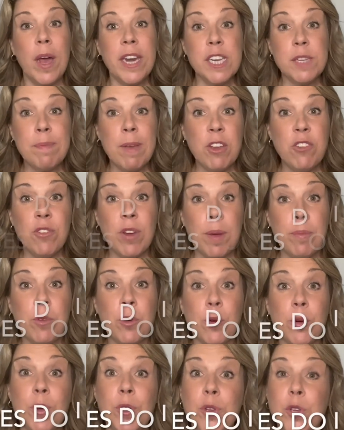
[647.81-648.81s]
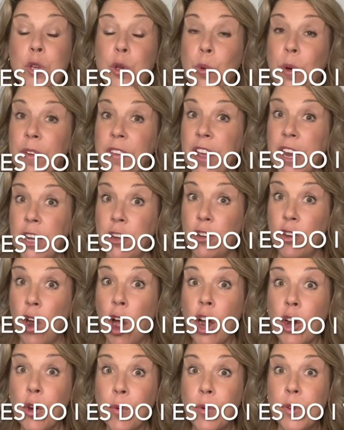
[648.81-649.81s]
is my dream cruise? Who have I
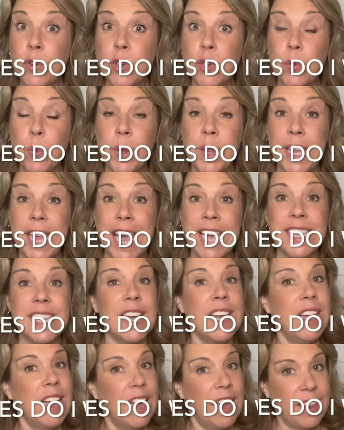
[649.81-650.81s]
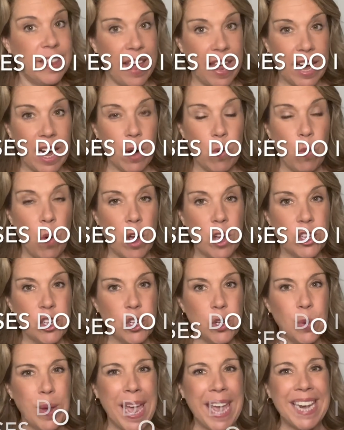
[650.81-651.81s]
not cruised with yet that I want
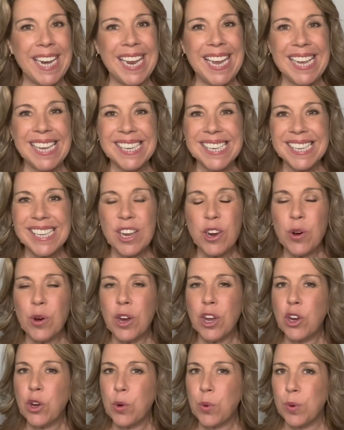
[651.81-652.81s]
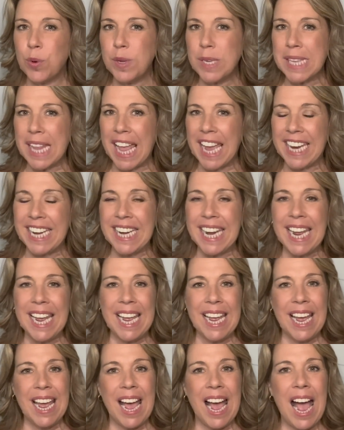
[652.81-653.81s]
to? And is there a cruise line
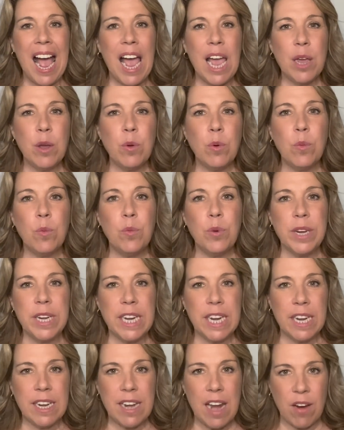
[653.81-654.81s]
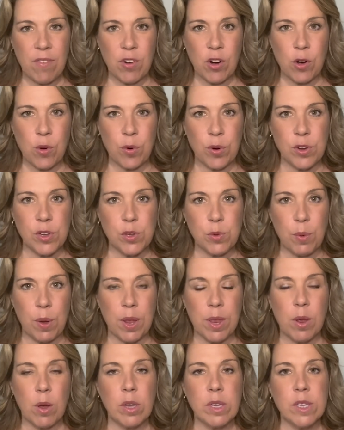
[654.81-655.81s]
I would never cruise
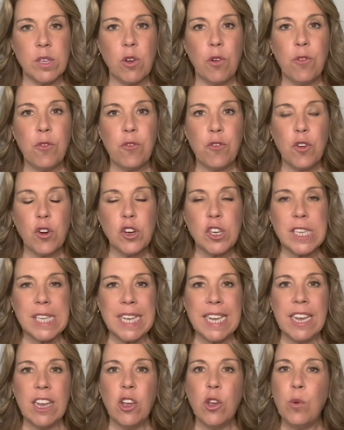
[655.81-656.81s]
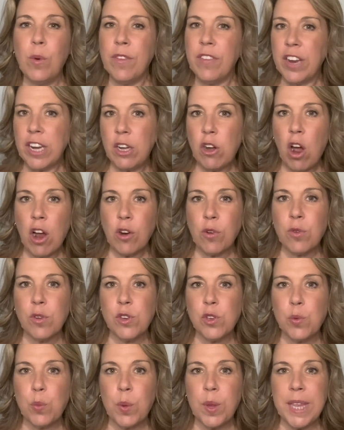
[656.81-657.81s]
with? So firstly, who have I not
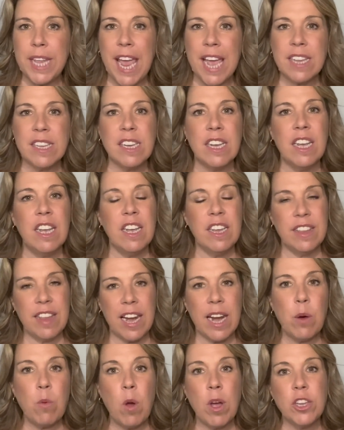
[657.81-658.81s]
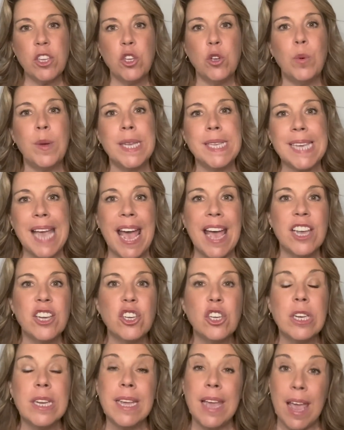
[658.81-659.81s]
cruised with yet that I want to? It's
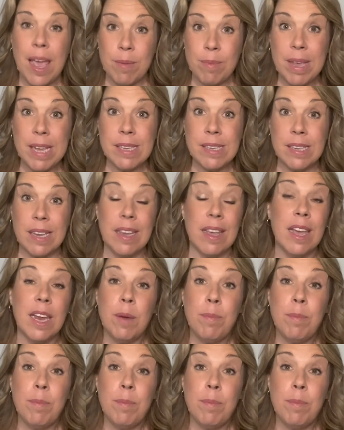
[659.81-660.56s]
actually MSC. And a